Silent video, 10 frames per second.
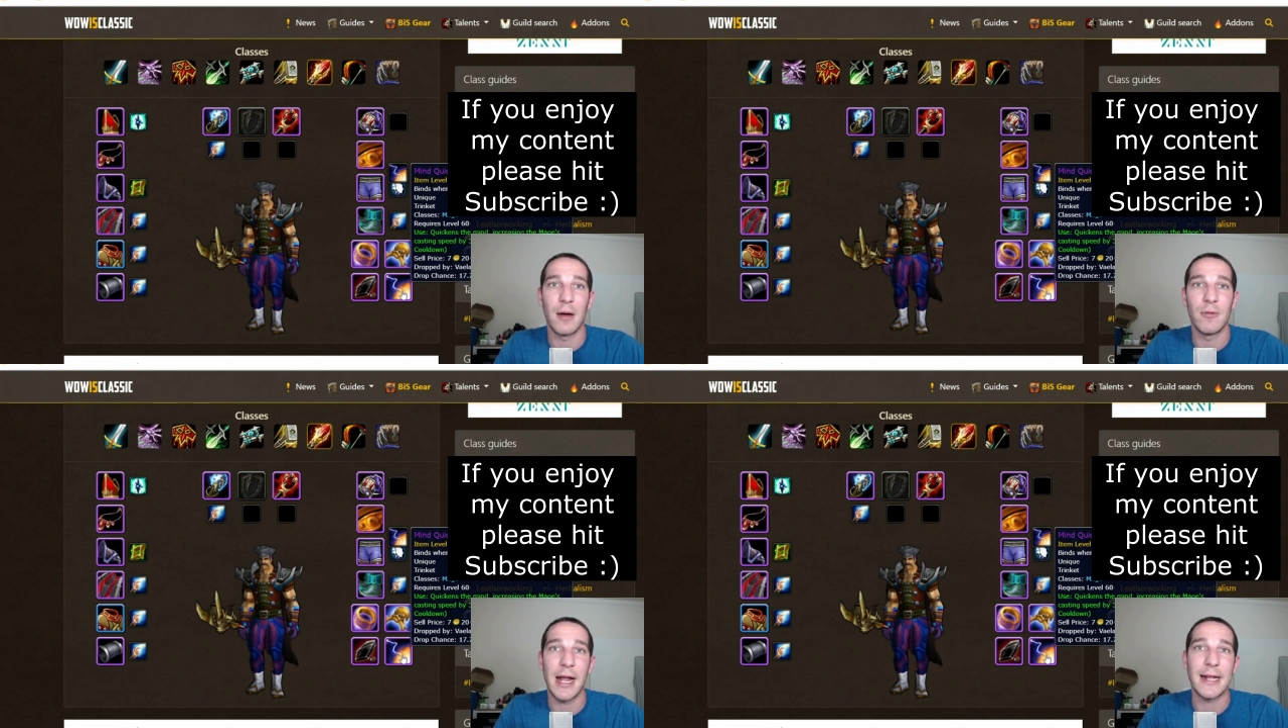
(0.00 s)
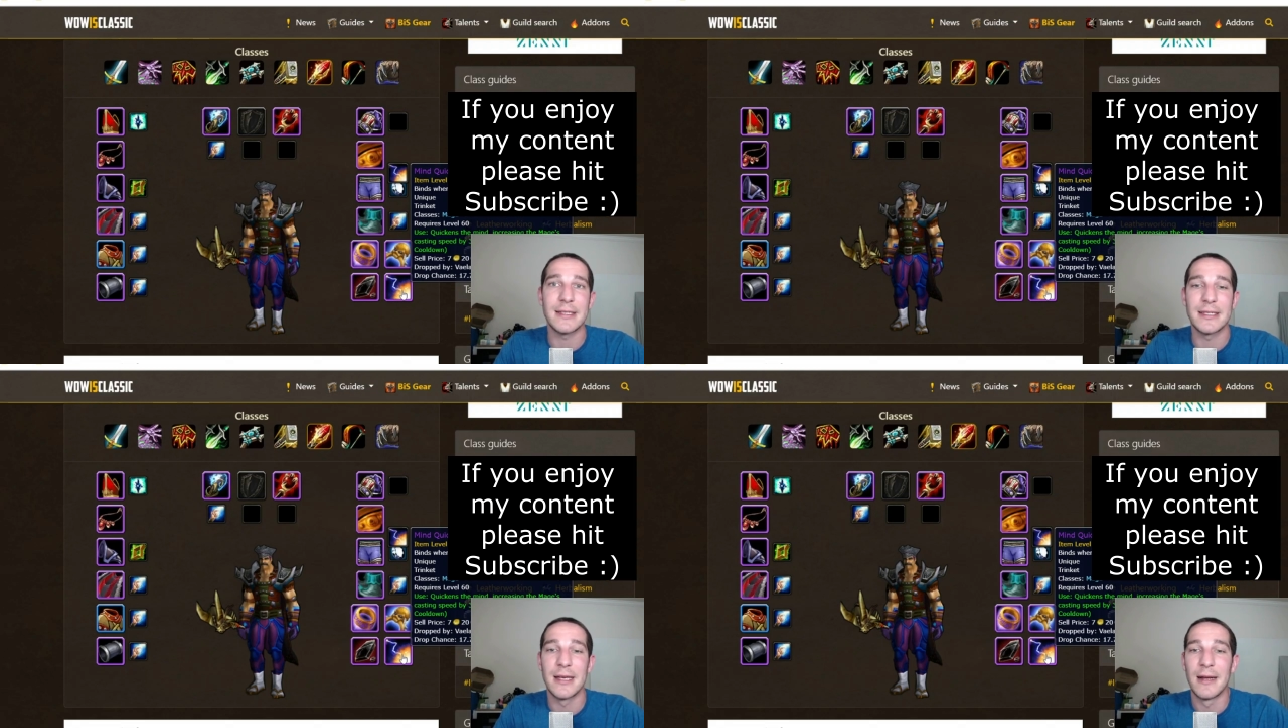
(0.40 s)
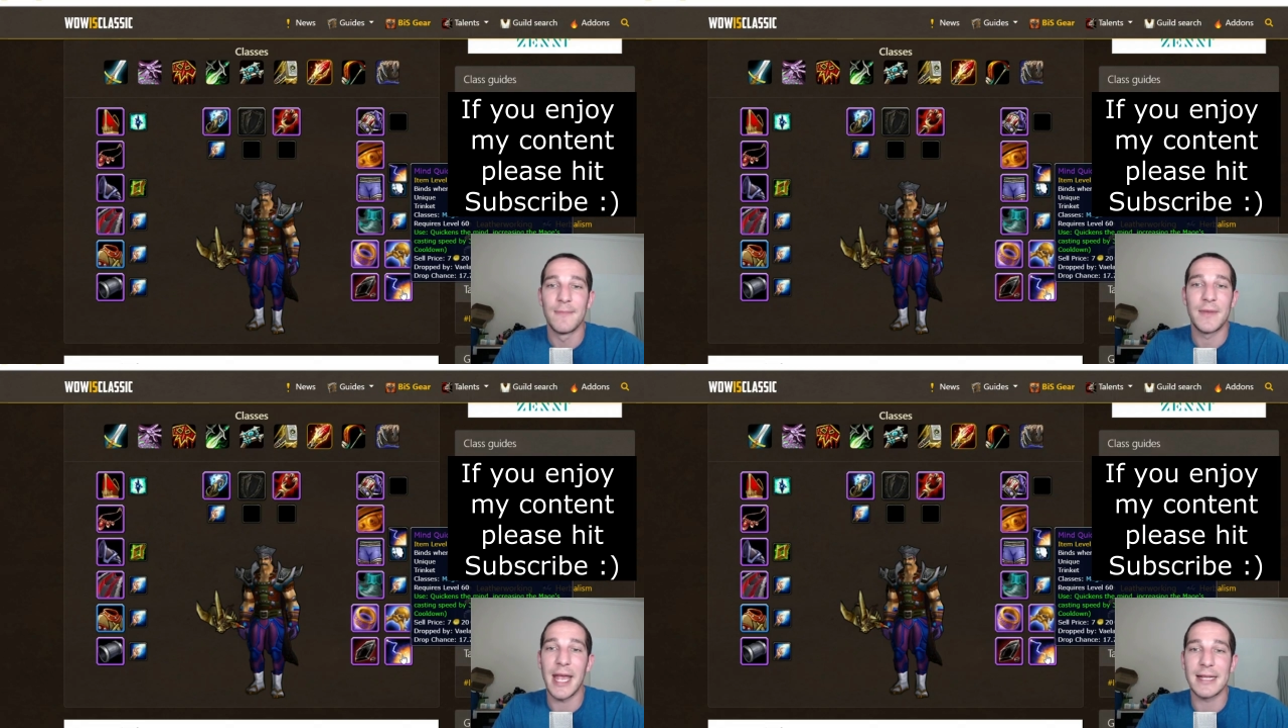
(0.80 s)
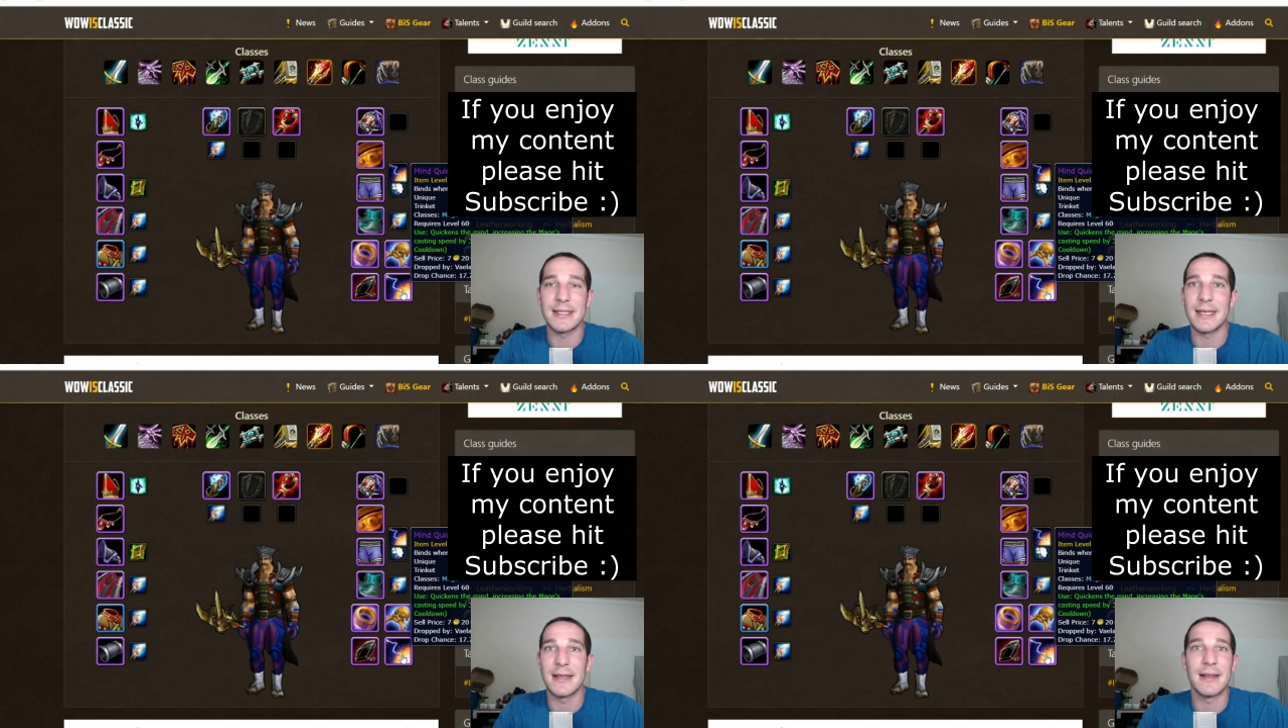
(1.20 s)
raids
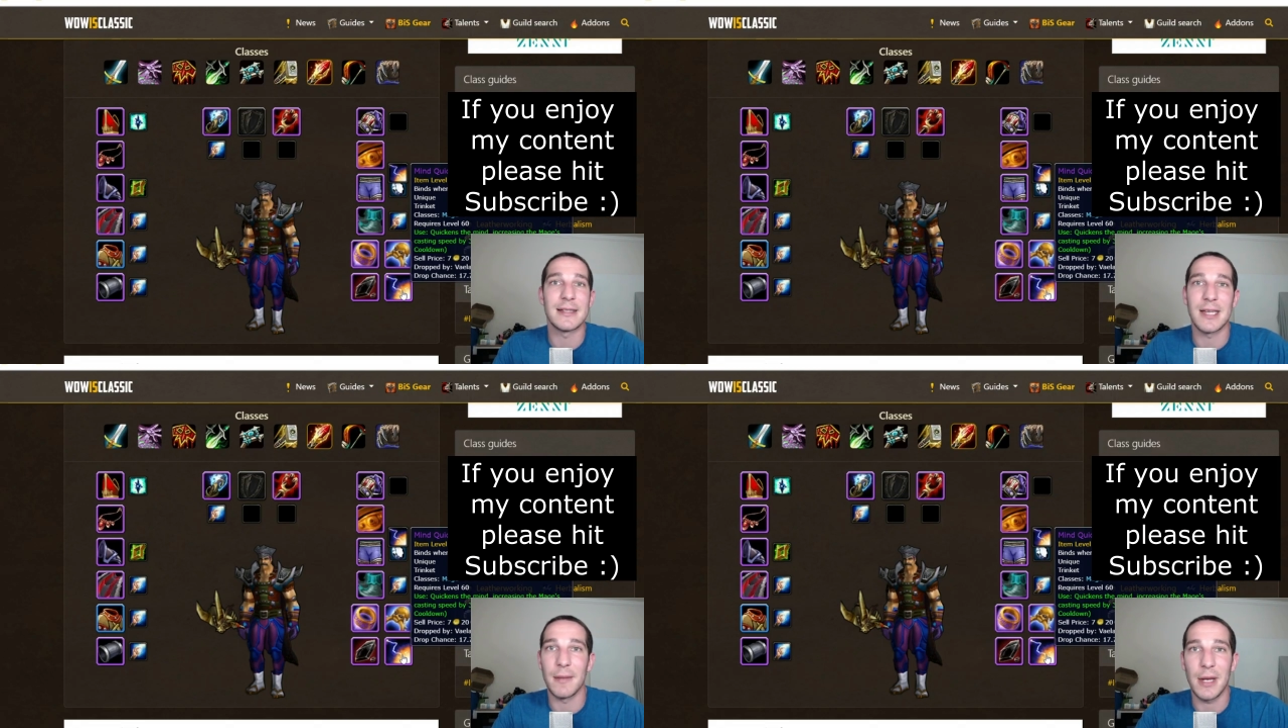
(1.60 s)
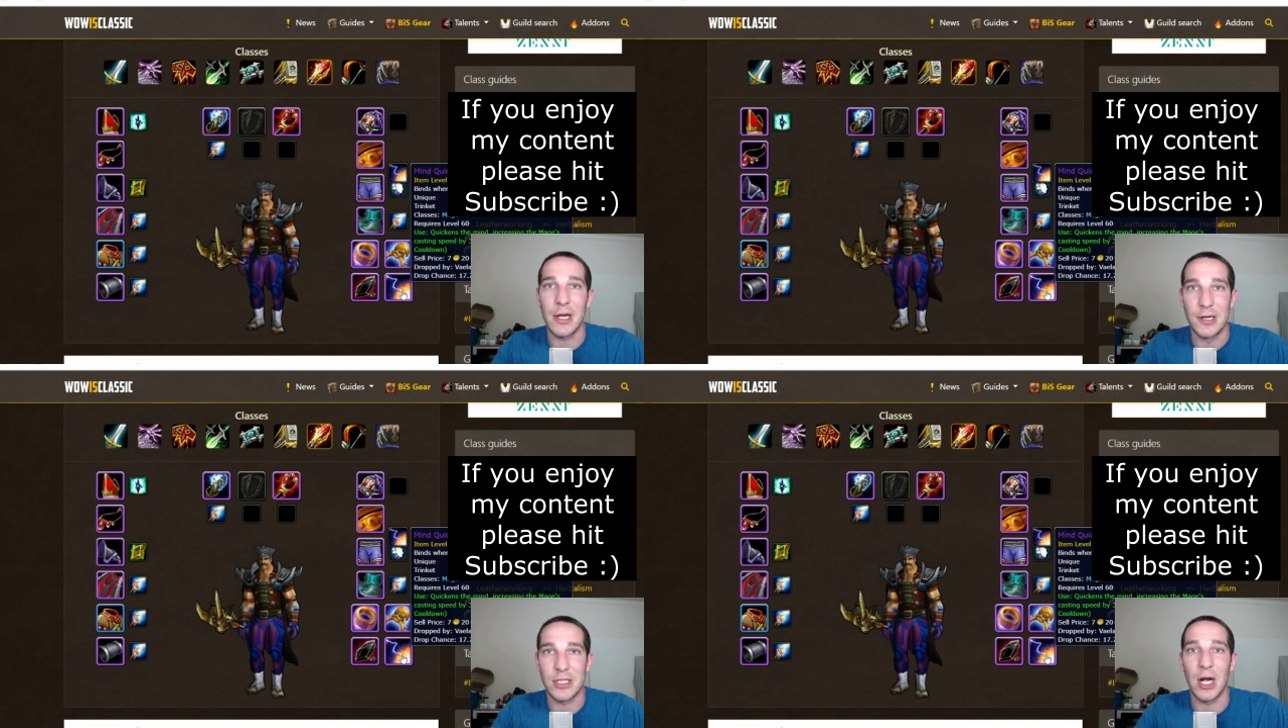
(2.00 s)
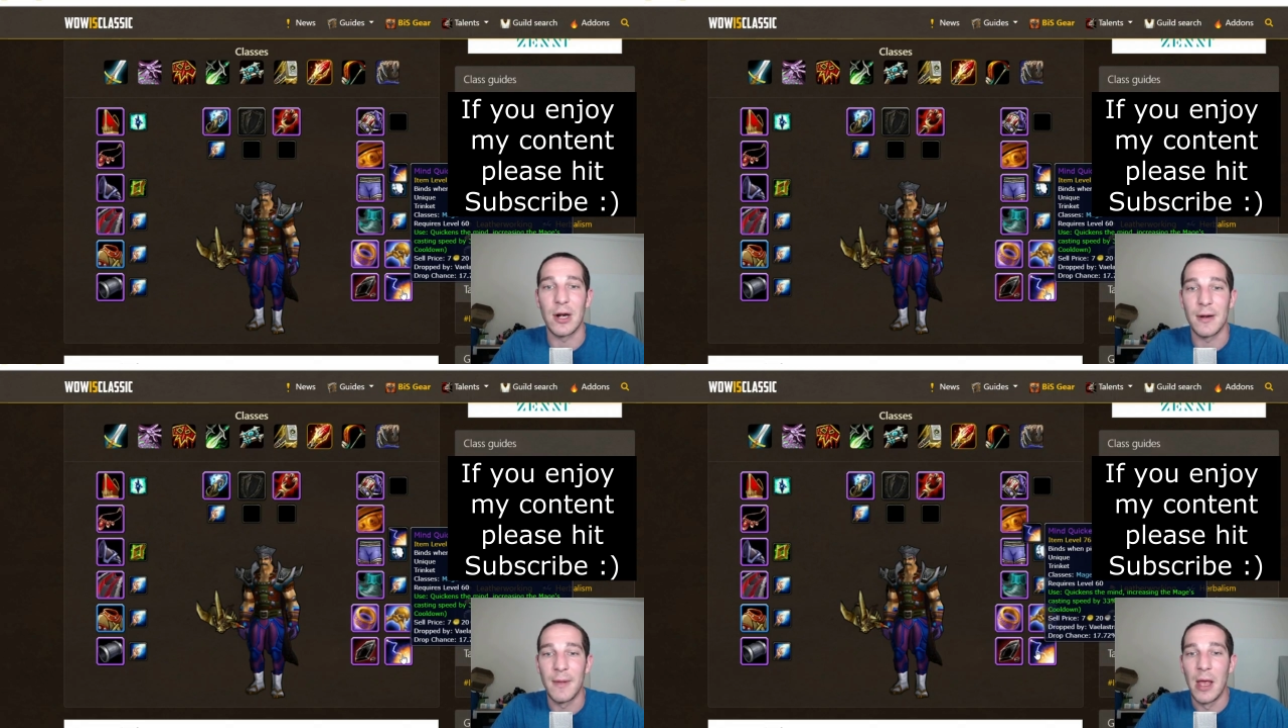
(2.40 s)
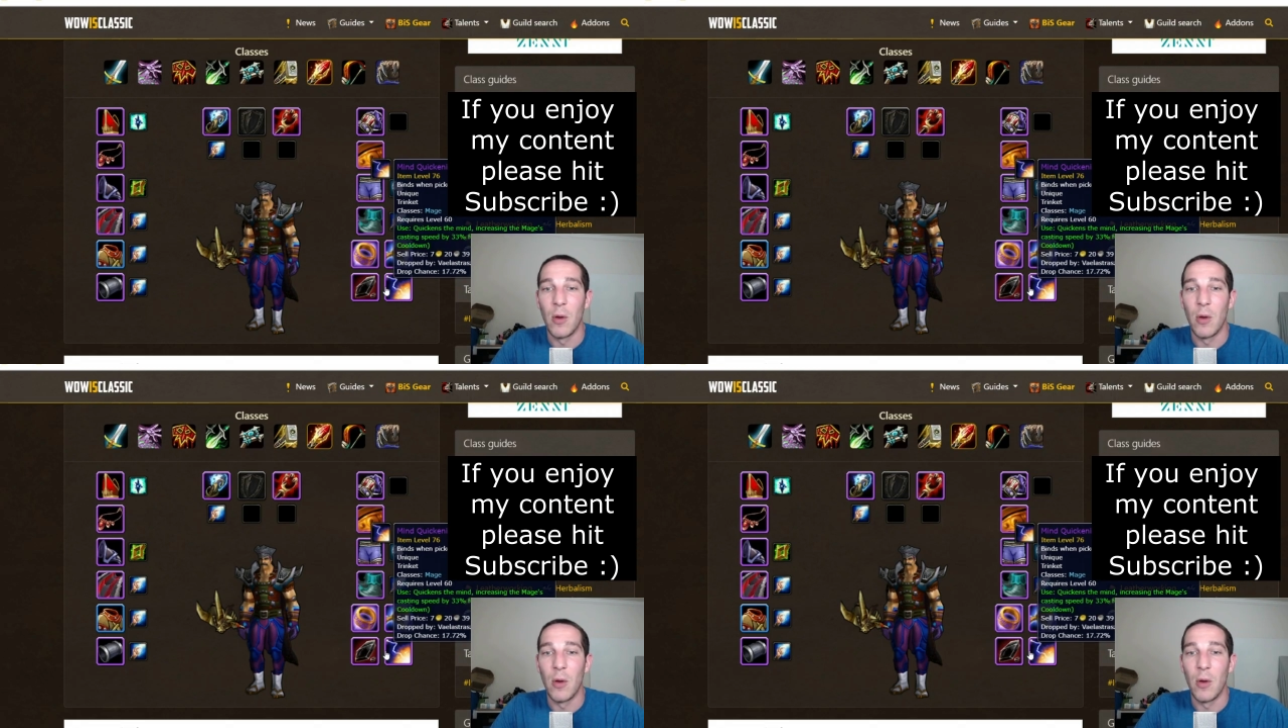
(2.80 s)
gets it, it's going to be your turn.